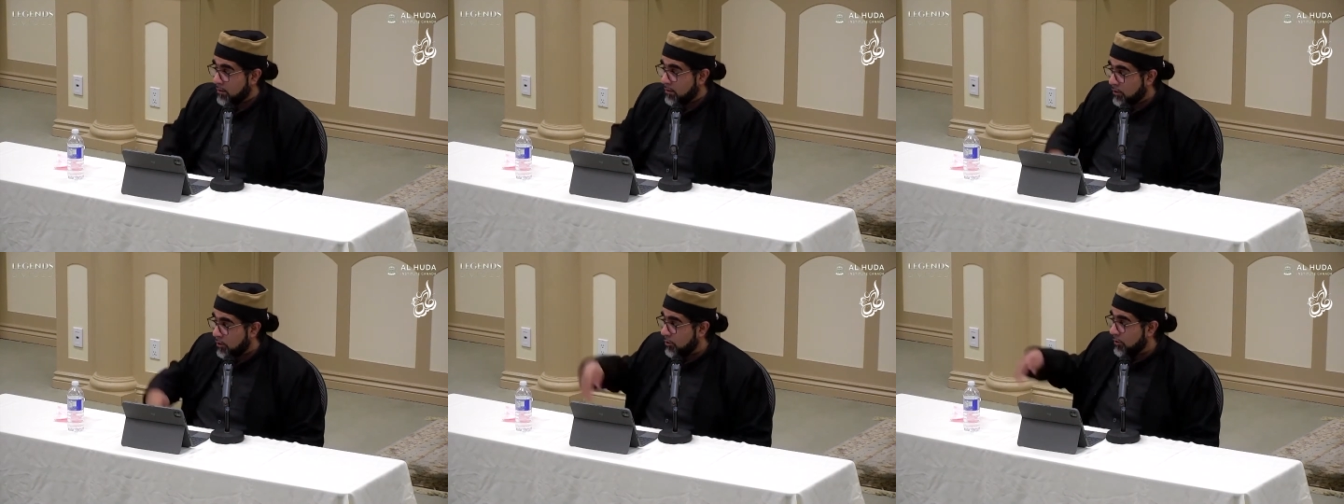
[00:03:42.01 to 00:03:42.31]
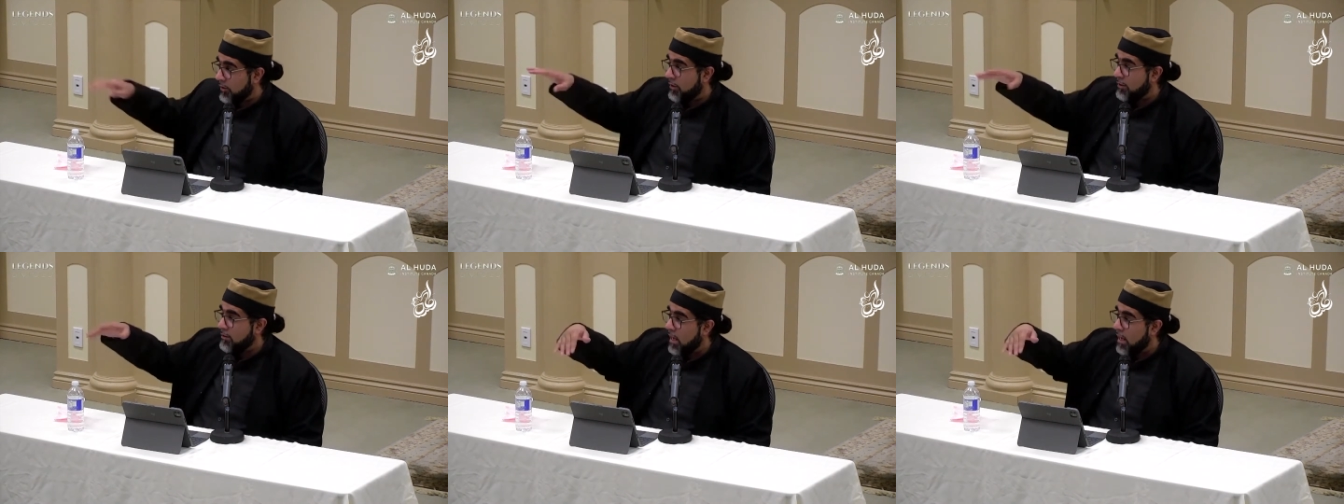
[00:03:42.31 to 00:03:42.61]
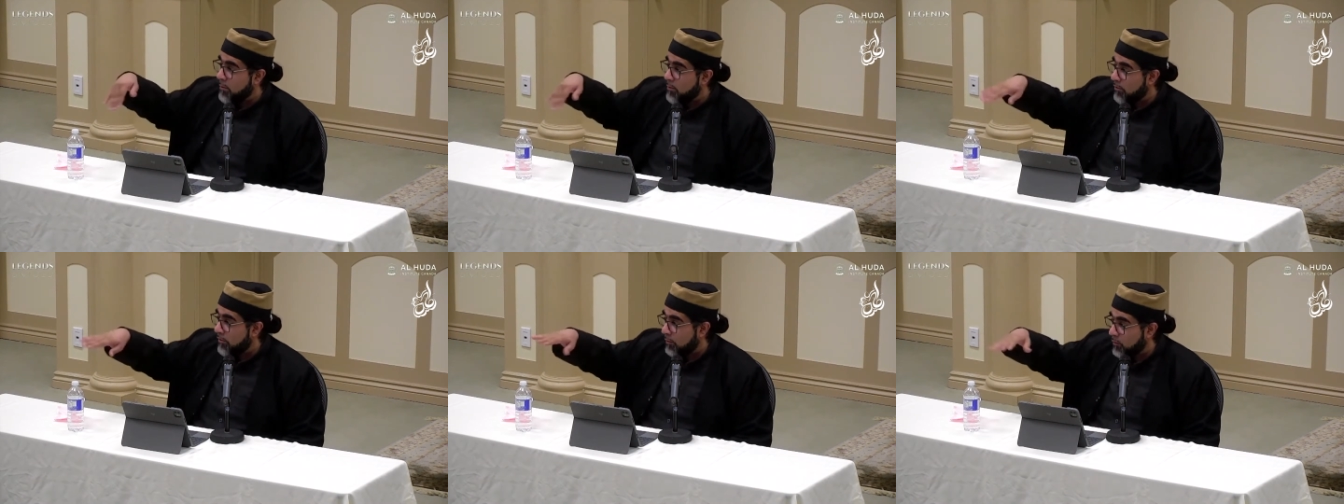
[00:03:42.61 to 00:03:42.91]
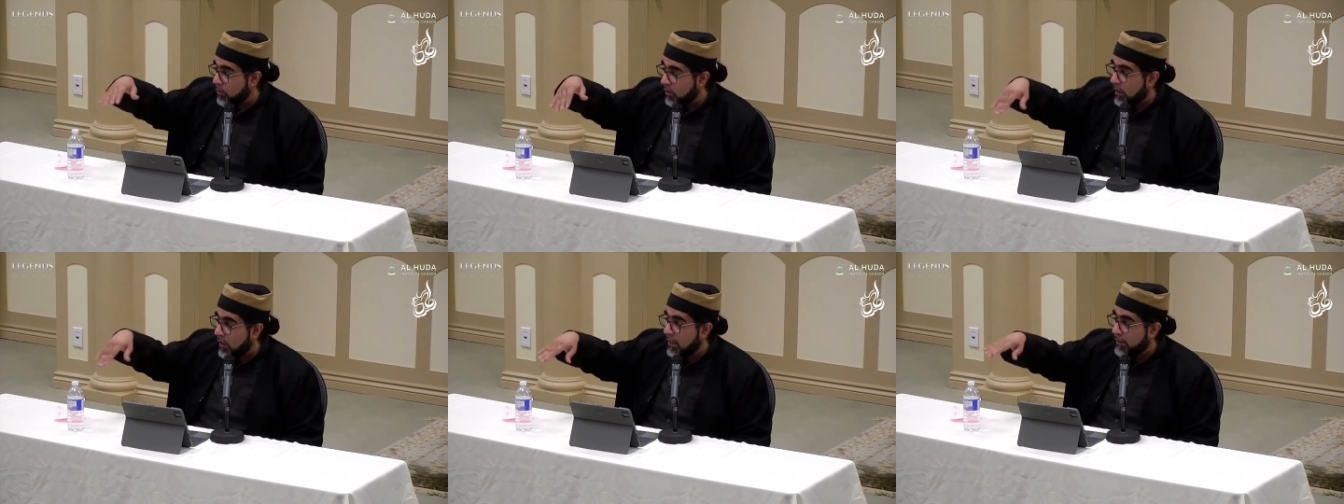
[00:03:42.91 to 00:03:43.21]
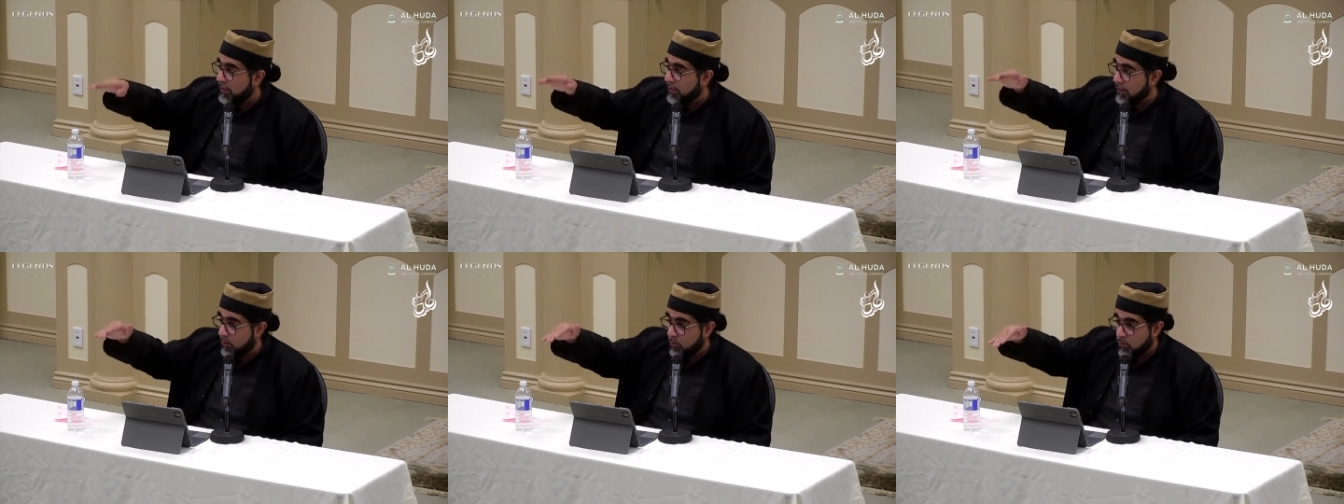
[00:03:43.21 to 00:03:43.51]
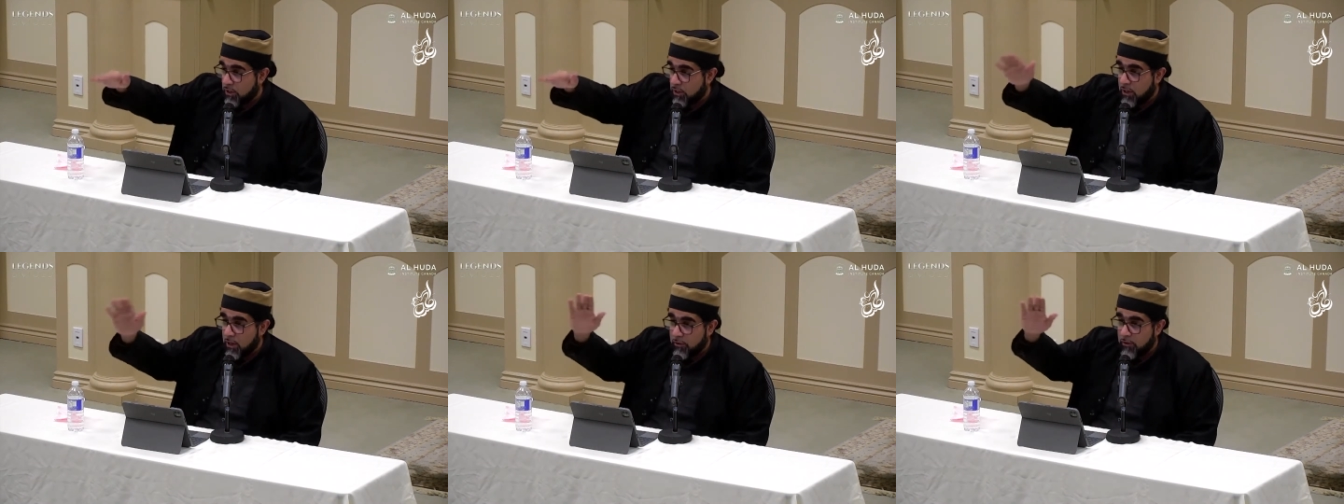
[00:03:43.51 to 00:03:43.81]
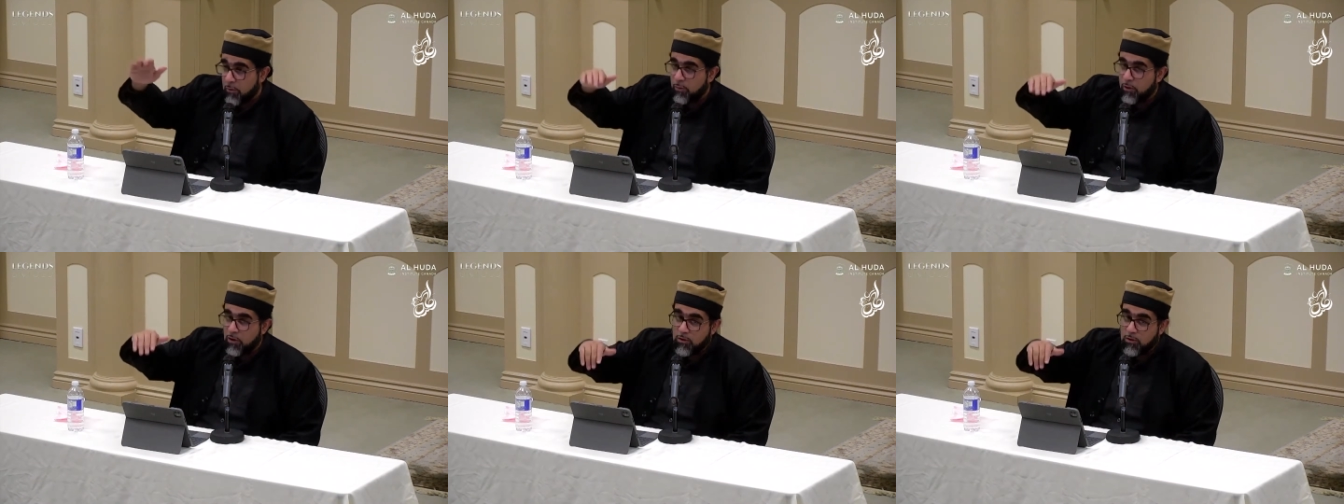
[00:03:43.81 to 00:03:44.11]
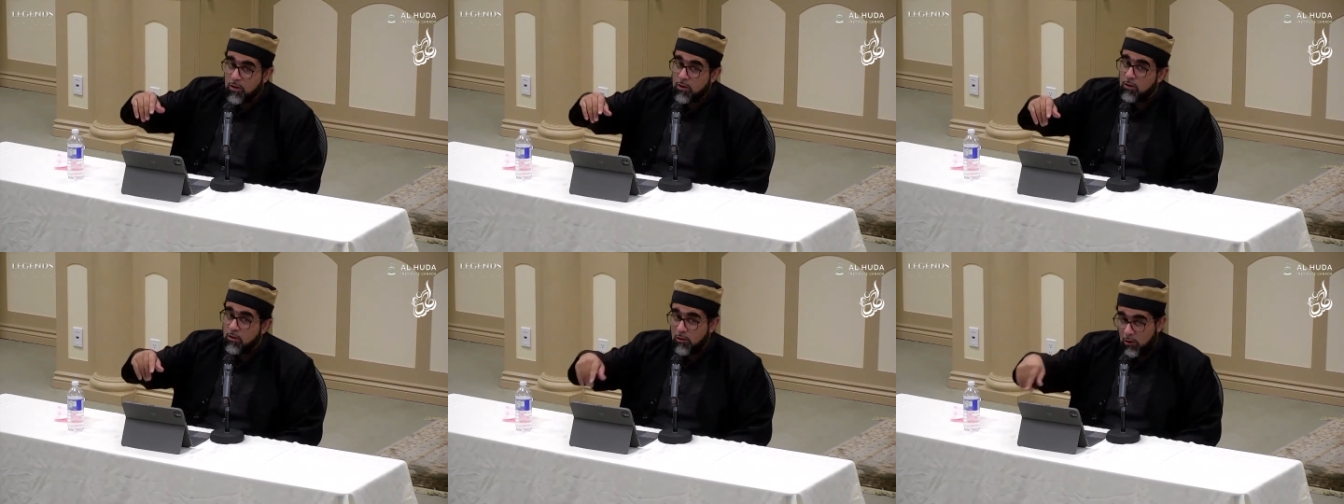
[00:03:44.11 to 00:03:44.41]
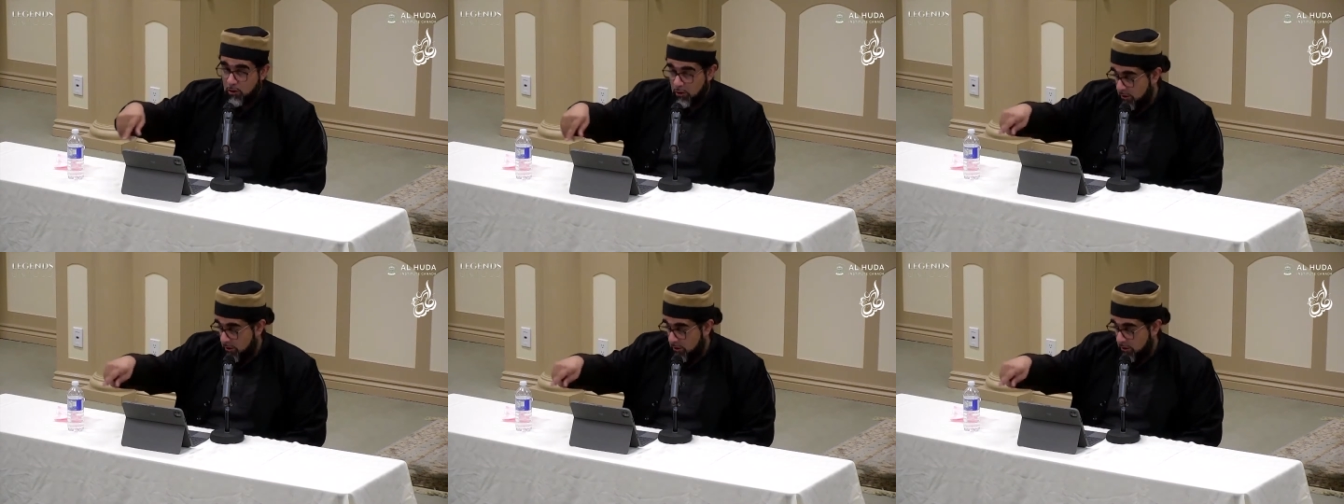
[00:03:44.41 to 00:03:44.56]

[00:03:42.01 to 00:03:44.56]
During the time of Abdul Qadir, there was another person.